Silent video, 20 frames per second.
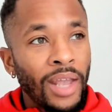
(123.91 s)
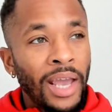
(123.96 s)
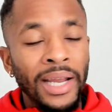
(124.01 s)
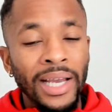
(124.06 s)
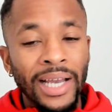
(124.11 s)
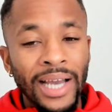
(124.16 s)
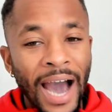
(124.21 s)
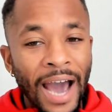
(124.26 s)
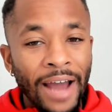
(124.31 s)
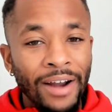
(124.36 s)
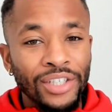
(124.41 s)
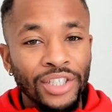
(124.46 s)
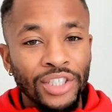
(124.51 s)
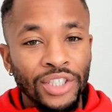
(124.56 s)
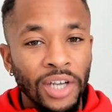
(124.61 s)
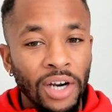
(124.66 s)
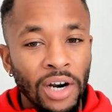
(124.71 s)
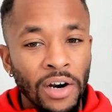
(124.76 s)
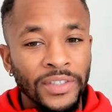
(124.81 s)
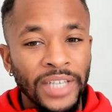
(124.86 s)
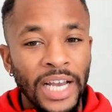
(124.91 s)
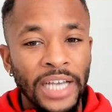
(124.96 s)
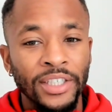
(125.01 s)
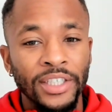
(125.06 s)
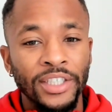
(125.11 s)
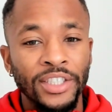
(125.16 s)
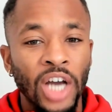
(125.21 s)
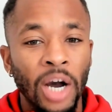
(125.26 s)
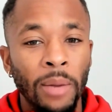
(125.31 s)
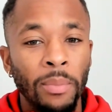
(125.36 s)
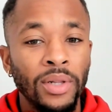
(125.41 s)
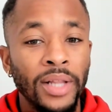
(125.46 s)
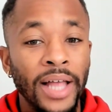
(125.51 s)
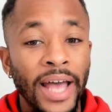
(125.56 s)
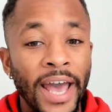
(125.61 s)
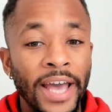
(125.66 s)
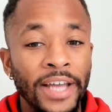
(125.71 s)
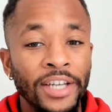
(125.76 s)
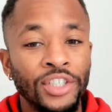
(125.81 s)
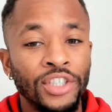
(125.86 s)
And it kind of serves as a
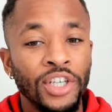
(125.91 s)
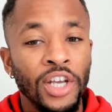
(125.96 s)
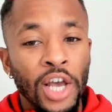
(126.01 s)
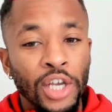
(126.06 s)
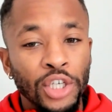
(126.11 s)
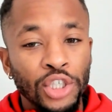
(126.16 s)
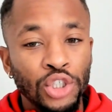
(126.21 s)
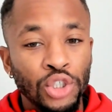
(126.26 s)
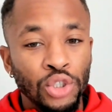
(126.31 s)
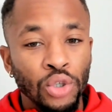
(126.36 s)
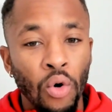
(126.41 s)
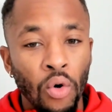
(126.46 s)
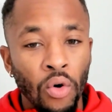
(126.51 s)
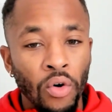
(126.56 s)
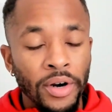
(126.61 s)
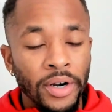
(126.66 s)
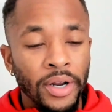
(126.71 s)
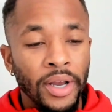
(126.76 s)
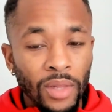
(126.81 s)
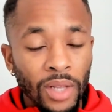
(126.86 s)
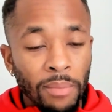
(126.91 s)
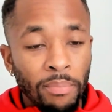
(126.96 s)
double-edged sword.